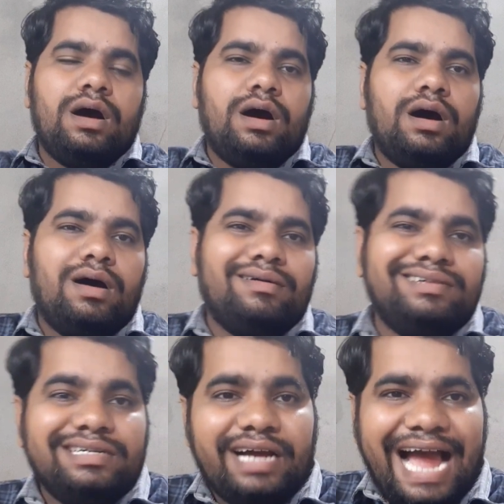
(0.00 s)

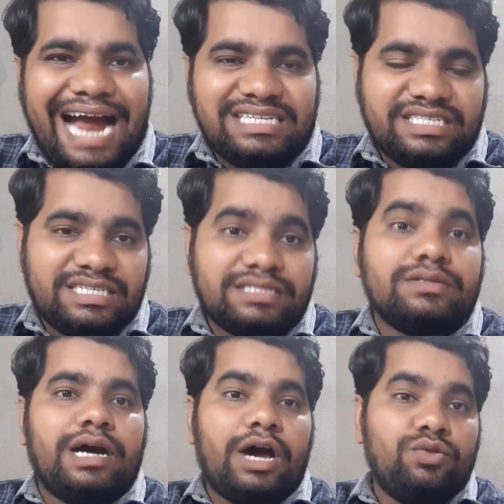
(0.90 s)
ad
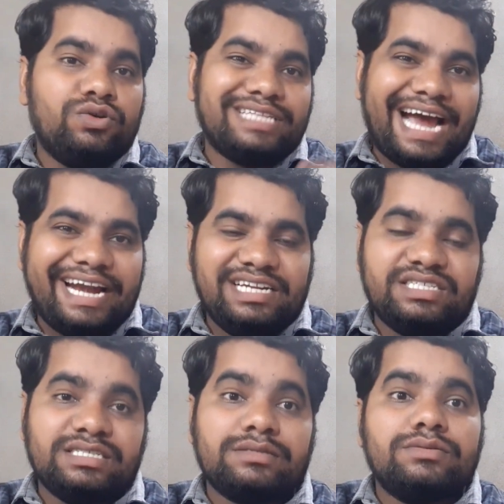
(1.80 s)
sets, on those
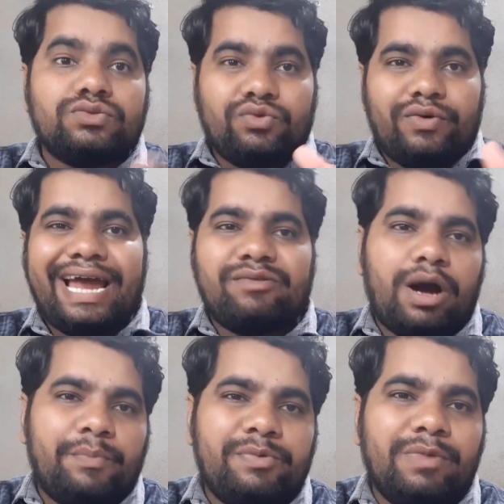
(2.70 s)
audiences, so at
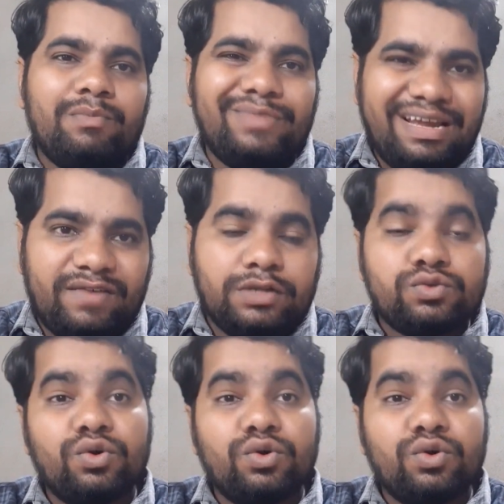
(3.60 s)
optimum level.